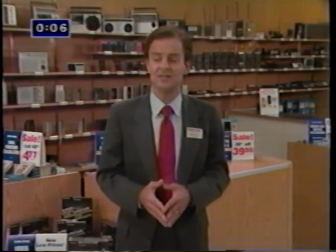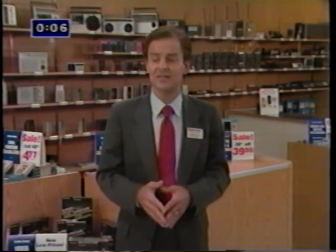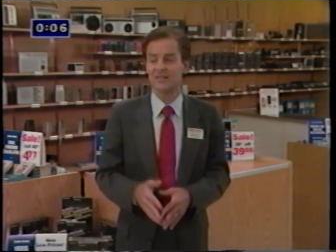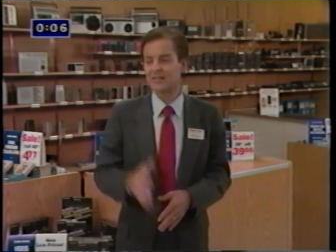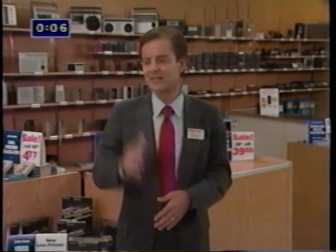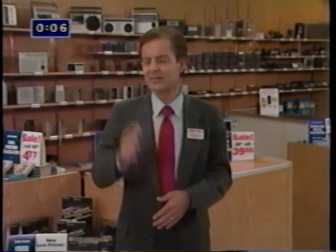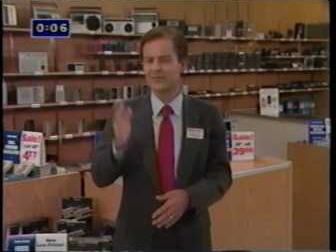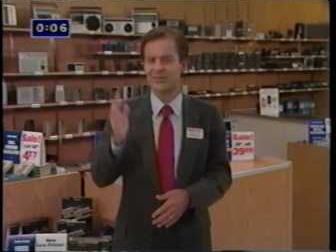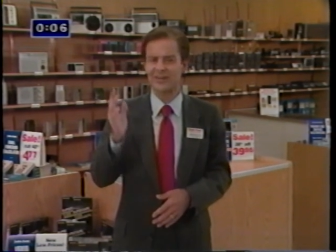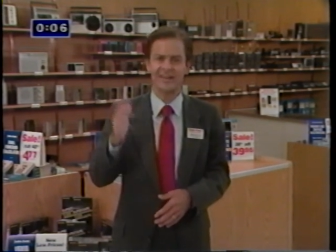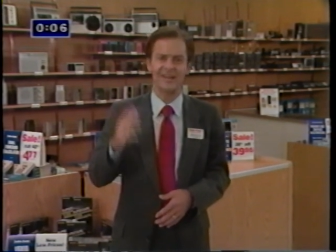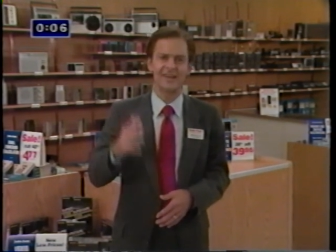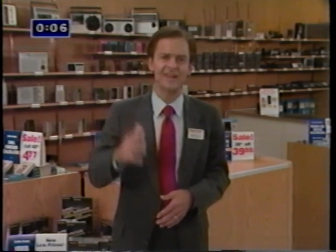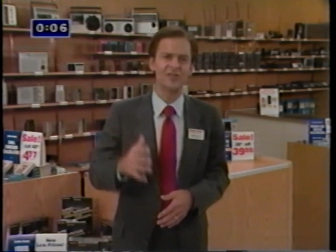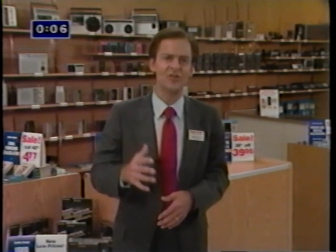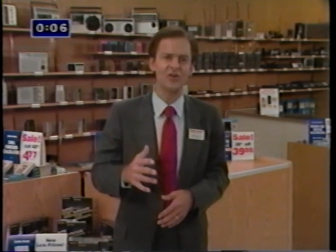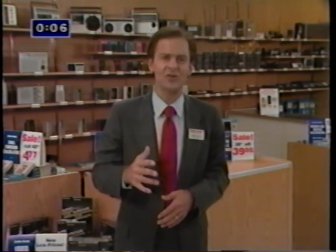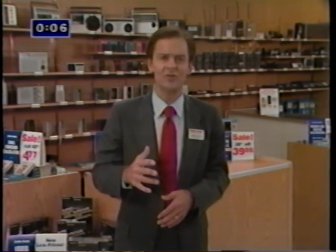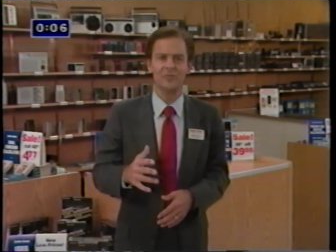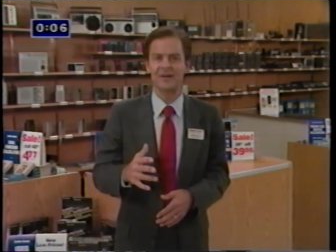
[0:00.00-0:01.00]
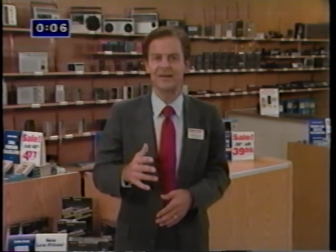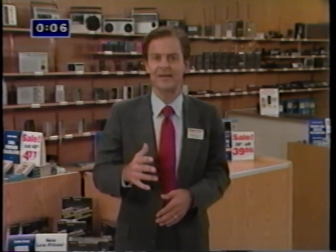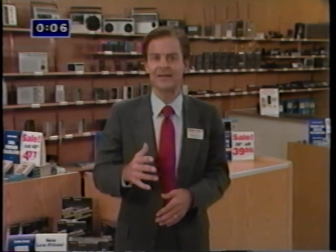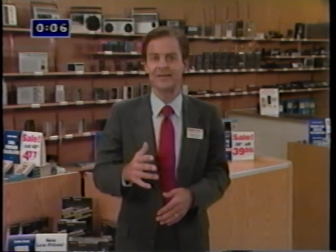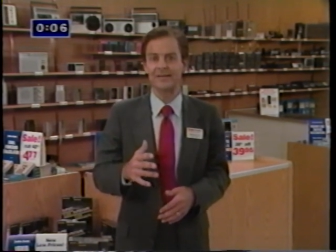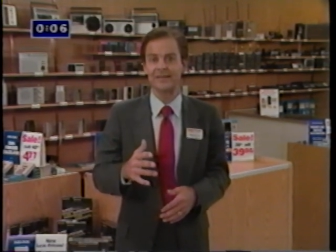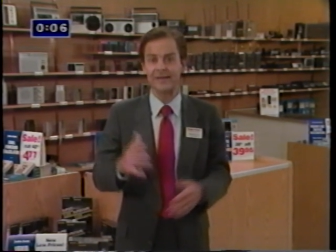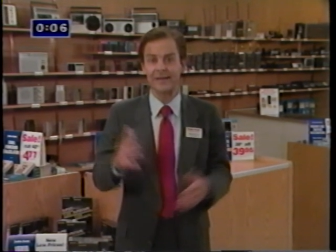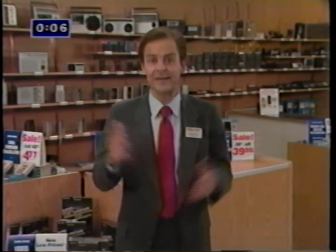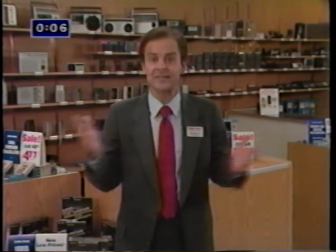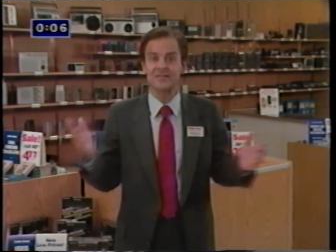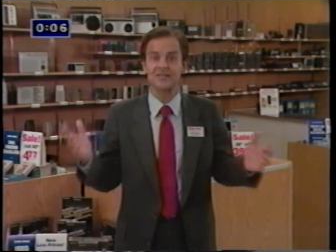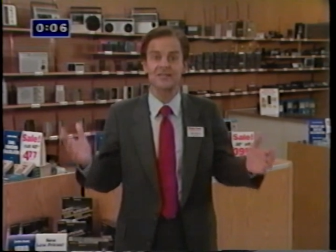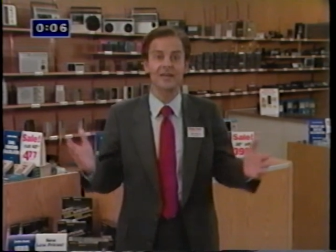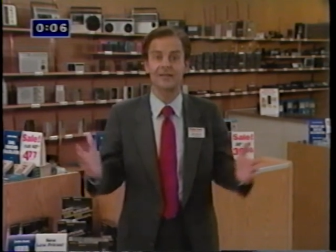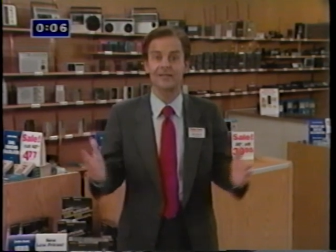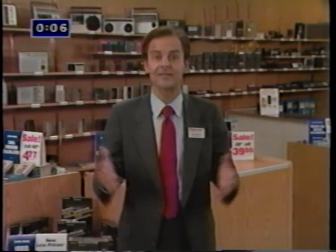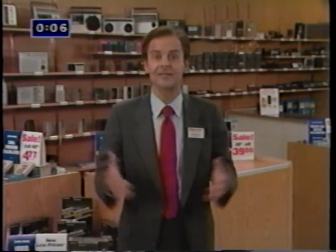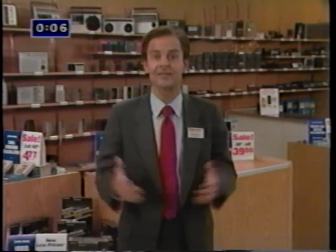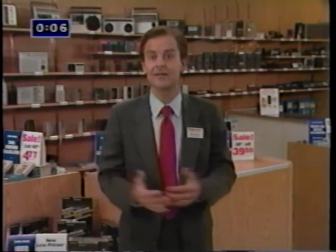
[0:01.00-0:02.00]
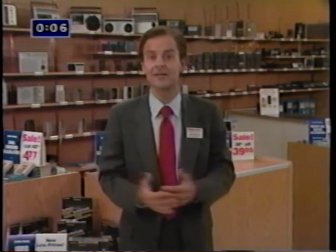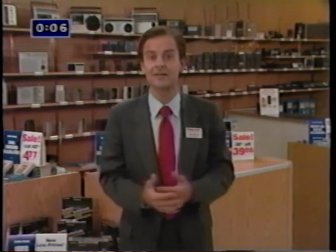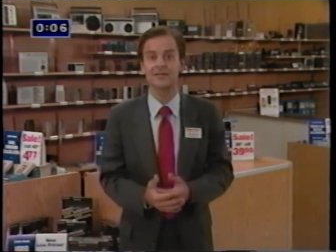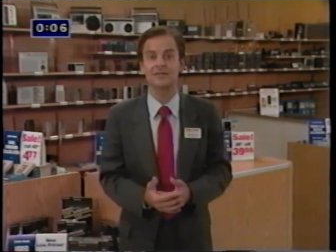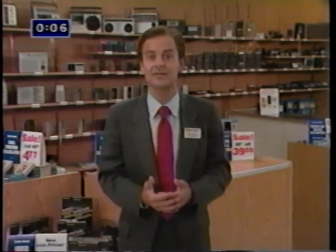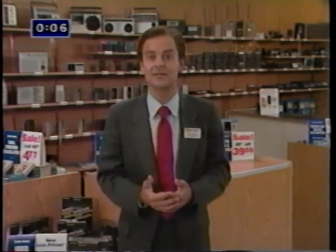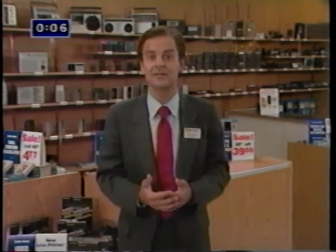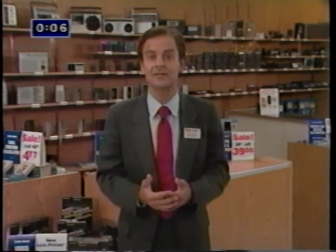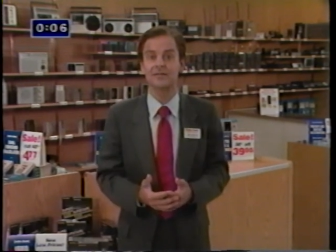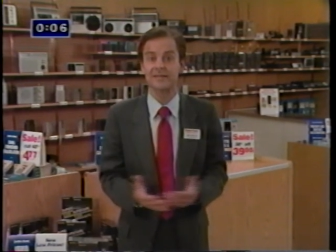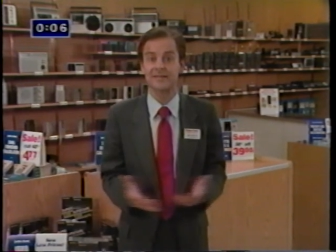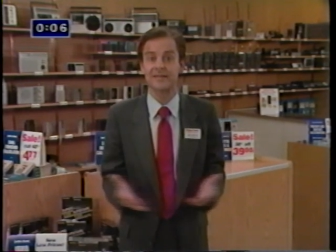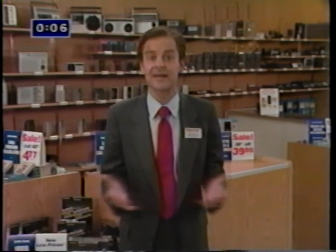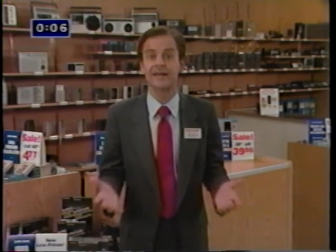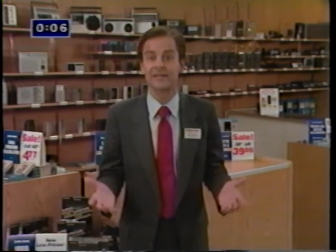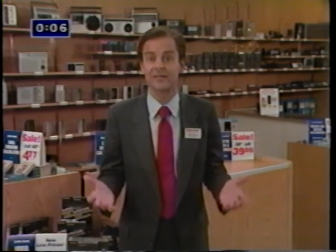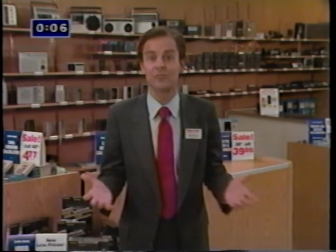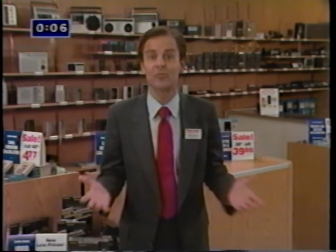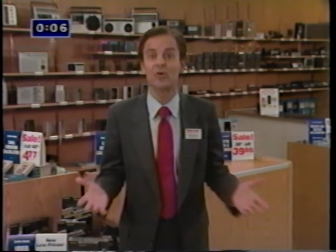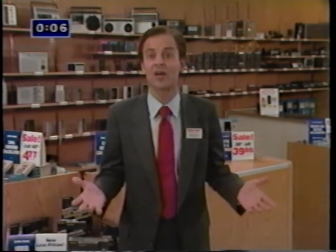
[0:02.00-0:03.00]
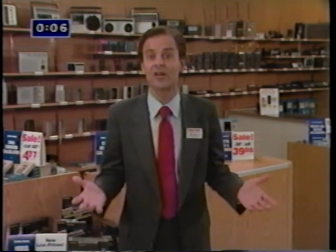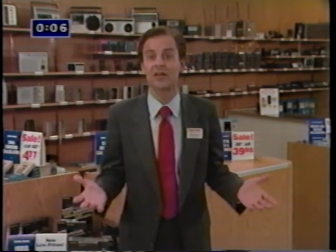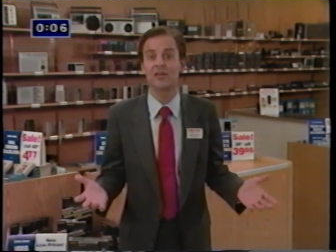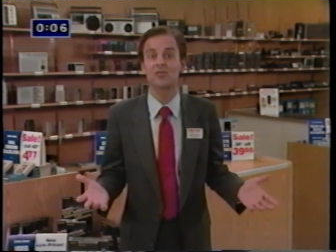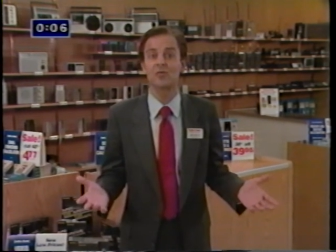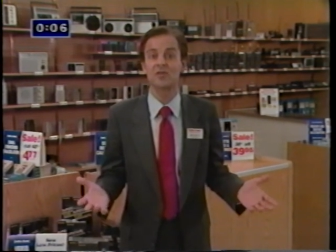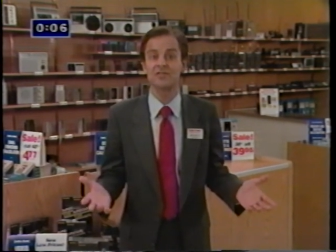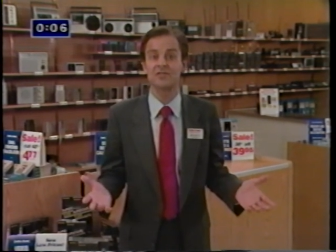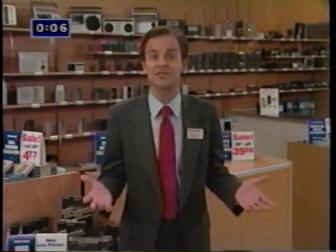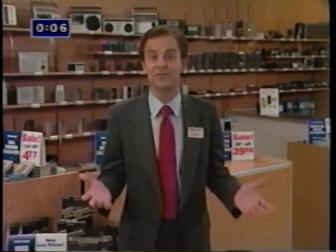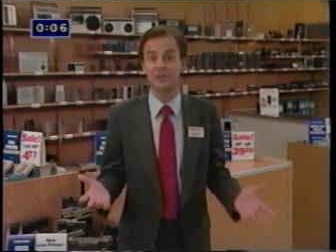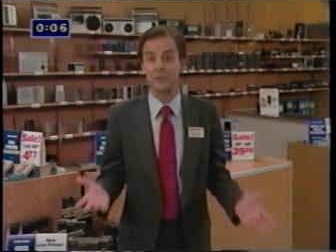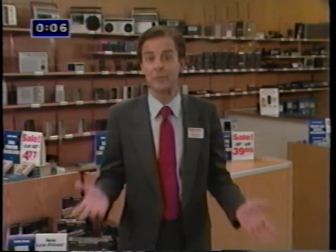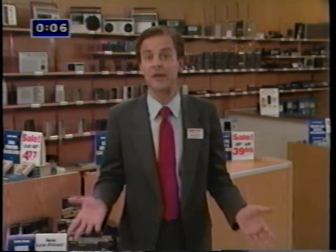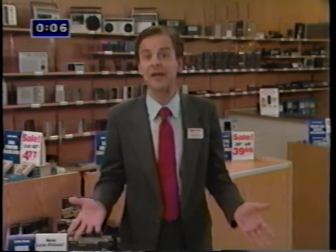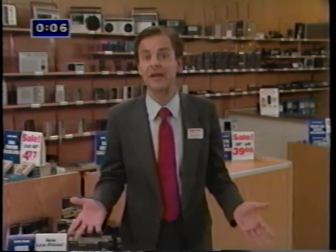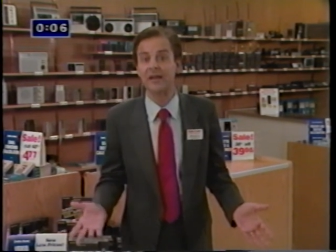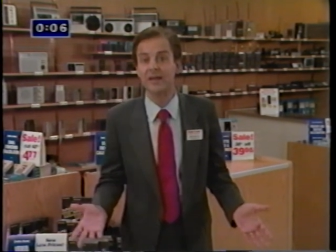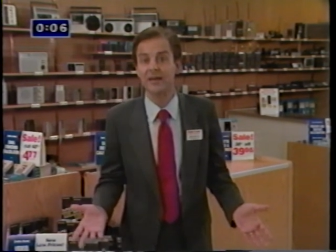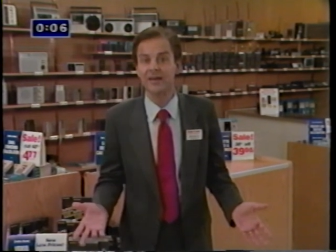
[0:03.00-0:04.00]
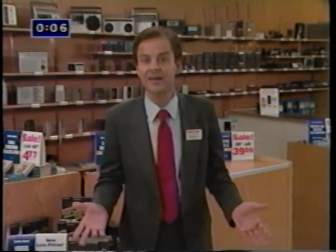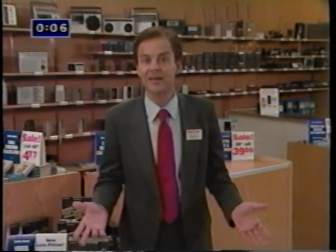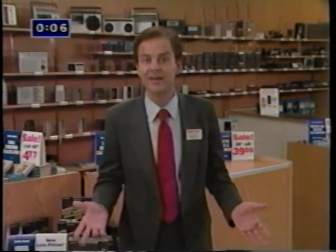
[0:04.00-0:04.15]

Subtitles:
When I got home, I had second thoughts and decided the product wasn't for me.